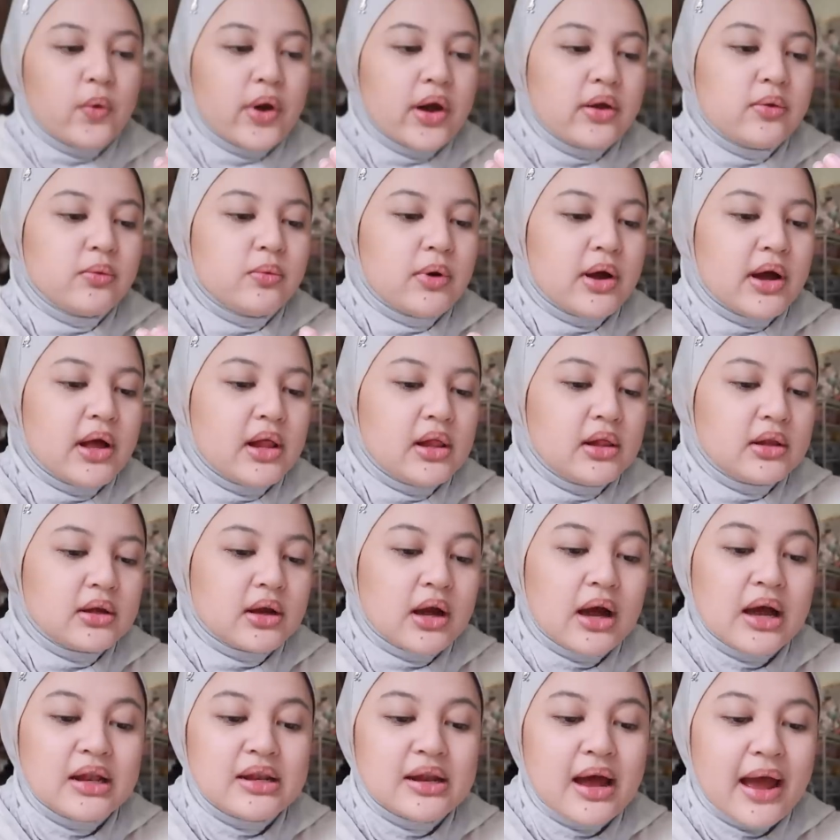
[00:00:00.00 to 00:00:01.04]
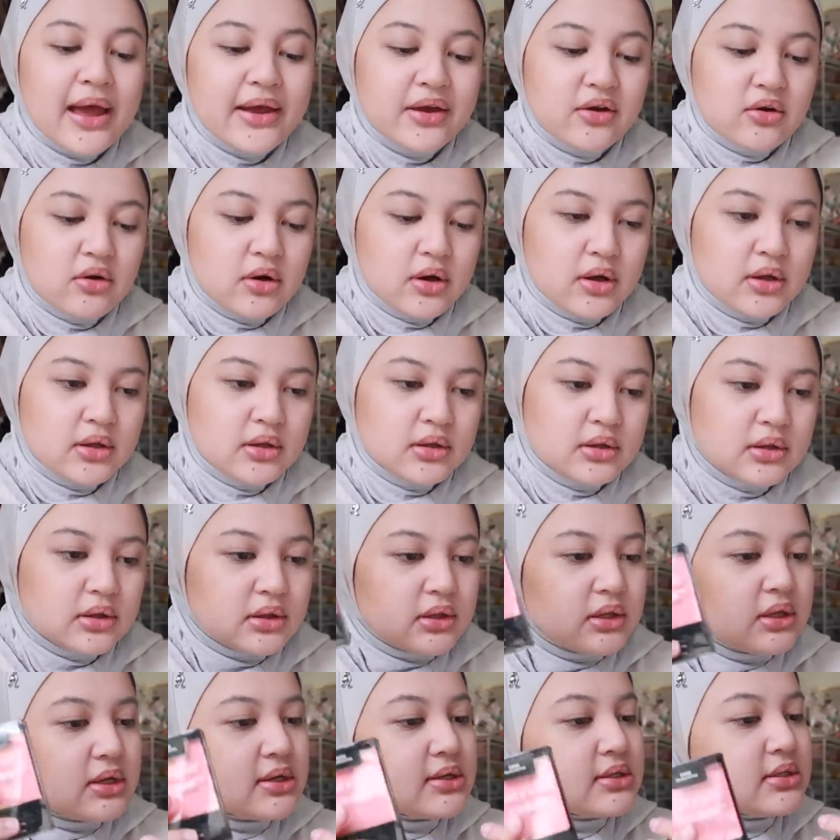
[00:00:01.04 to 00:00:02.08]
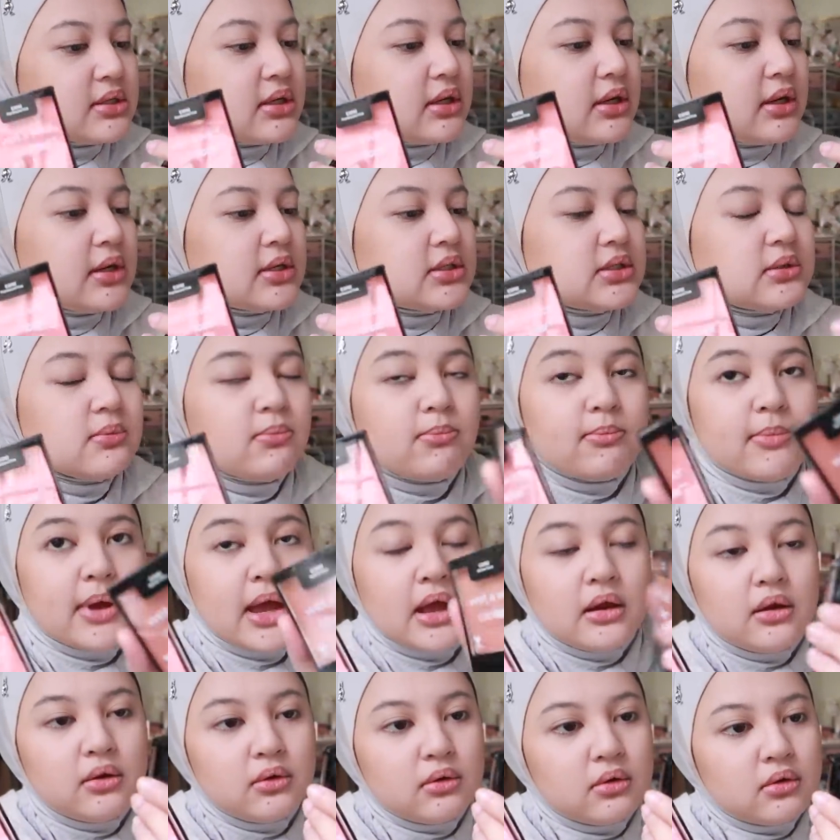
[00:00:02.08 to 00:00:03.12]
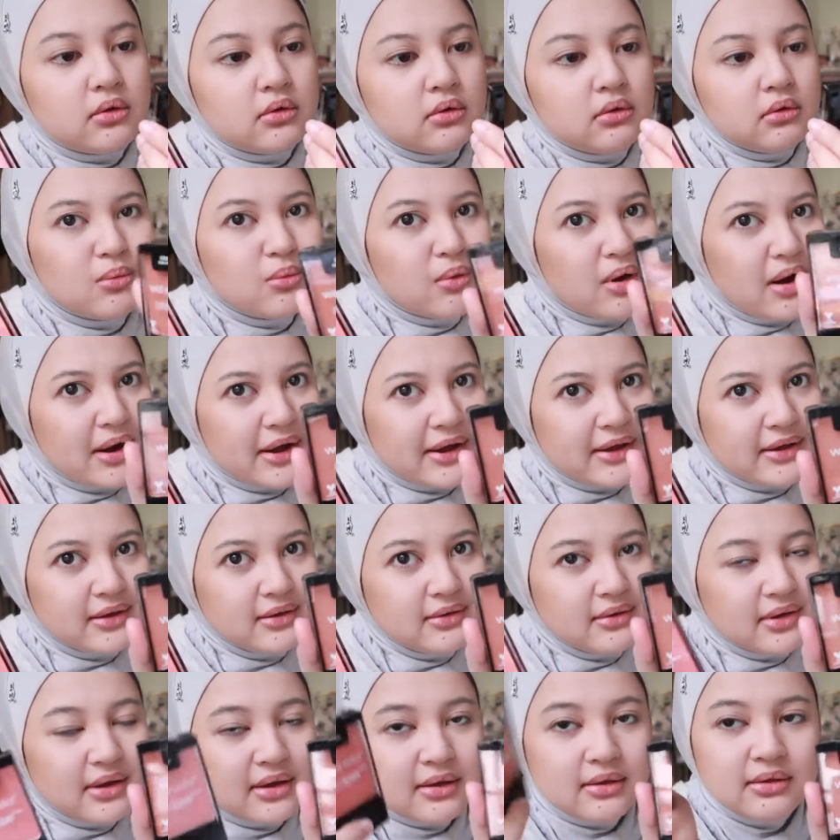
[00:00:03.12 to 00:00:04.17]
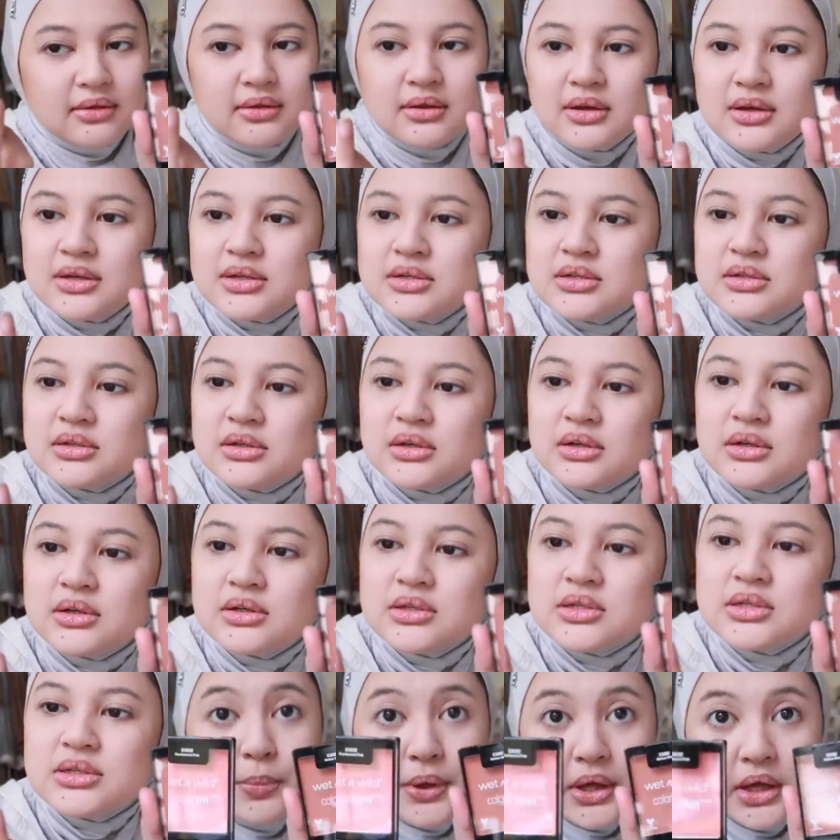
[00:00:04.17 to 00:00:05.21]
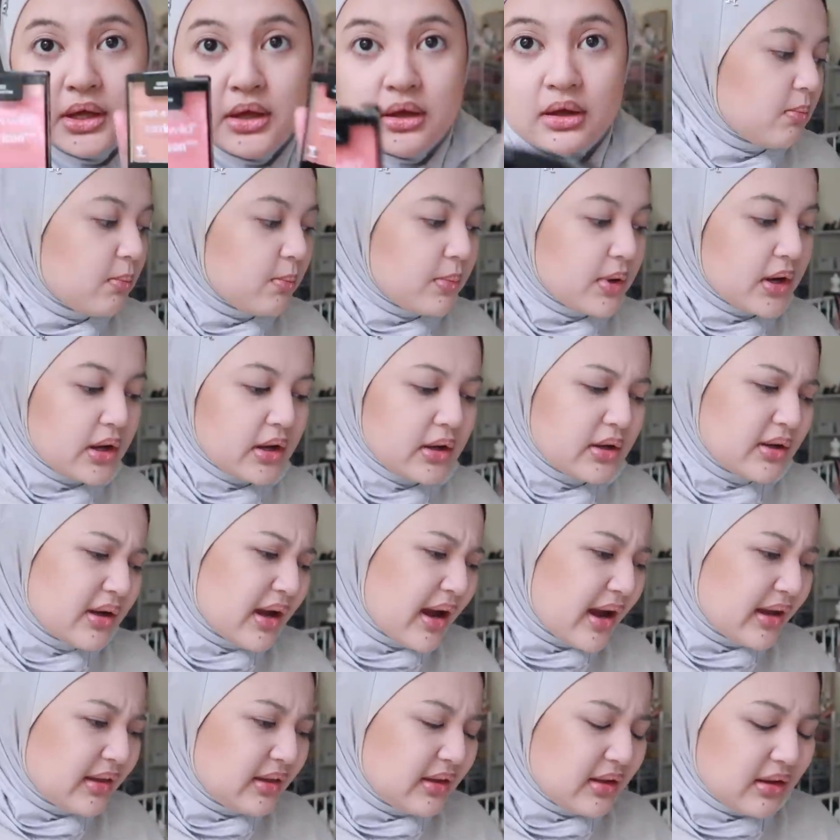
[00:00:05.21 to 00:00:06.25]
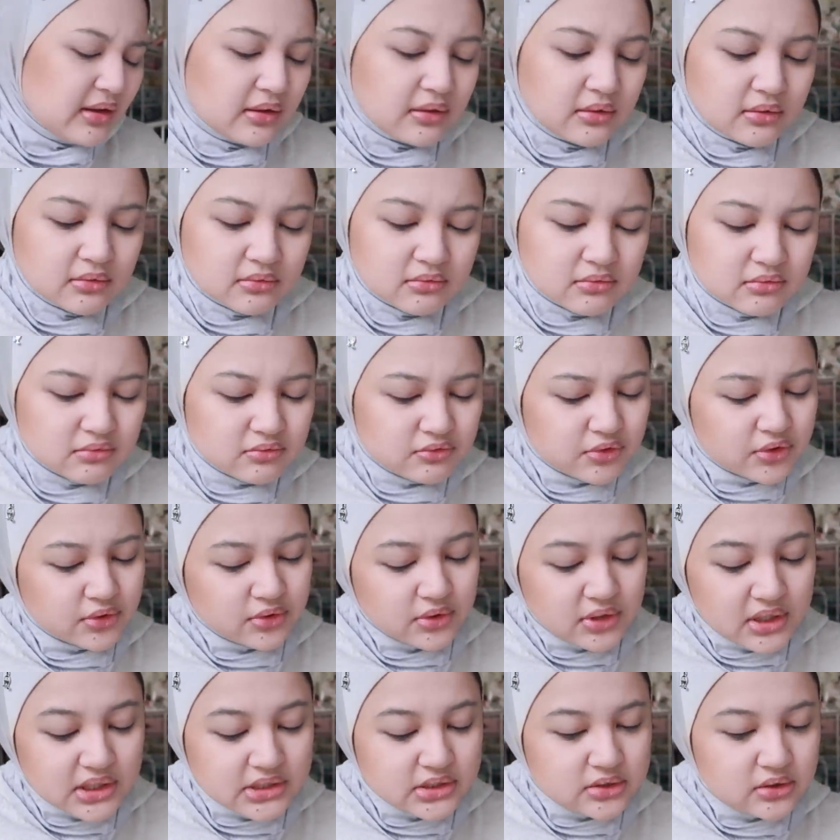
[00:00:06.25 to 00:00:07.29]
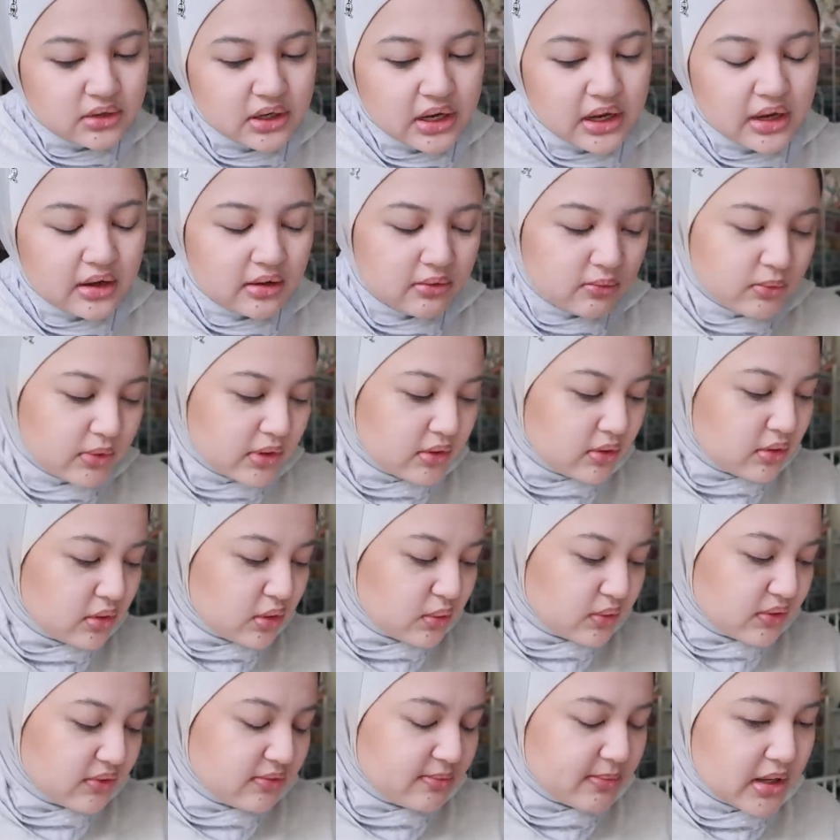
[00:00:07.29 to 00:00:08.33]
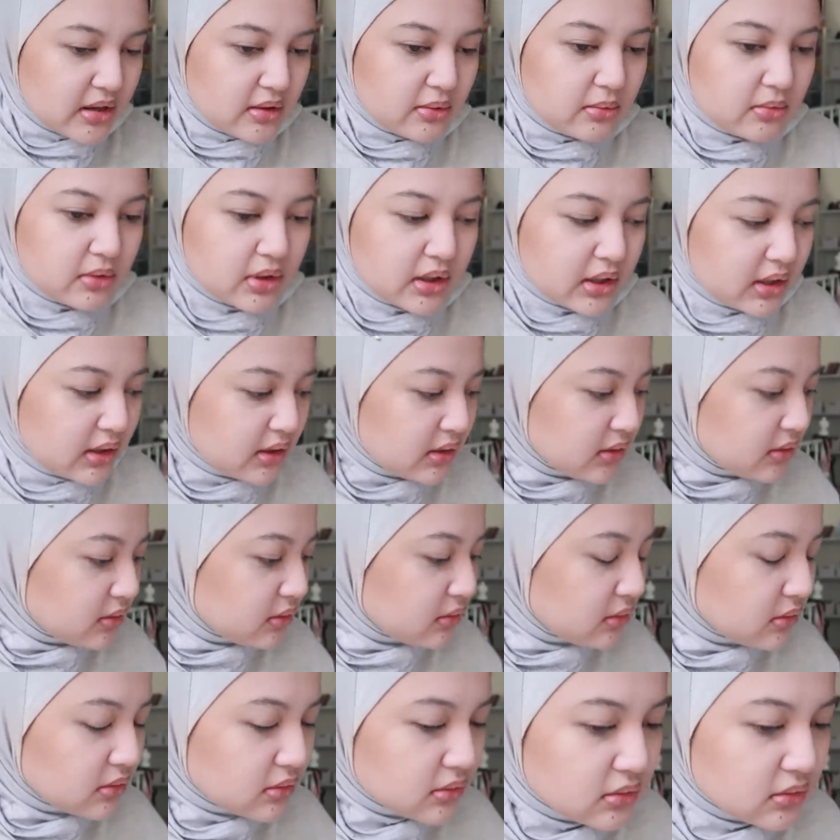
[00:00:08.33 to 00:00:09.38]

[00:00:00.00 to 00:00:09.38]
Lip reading: Wet n Wild Color Icon. This is Mellow Wine and this is Pink. But I think for today's look, I want to go with Mellow Wine.